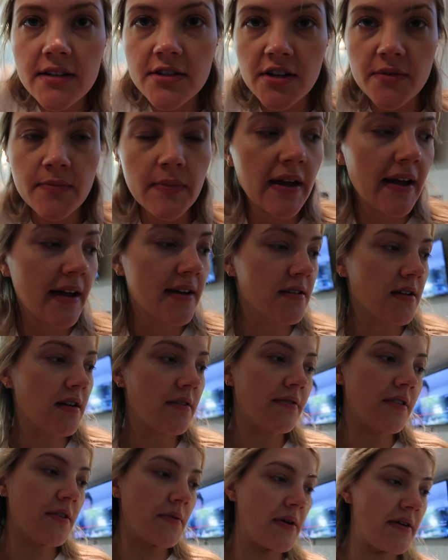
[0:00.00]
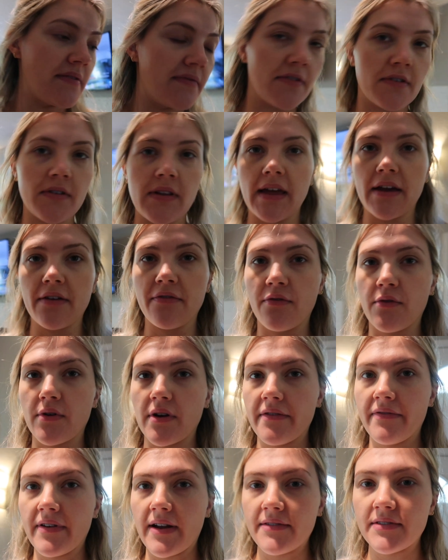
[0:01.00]
took my eyes off Louie for like
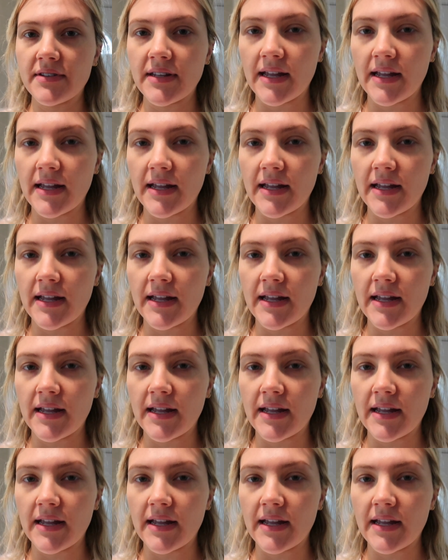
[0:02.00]
45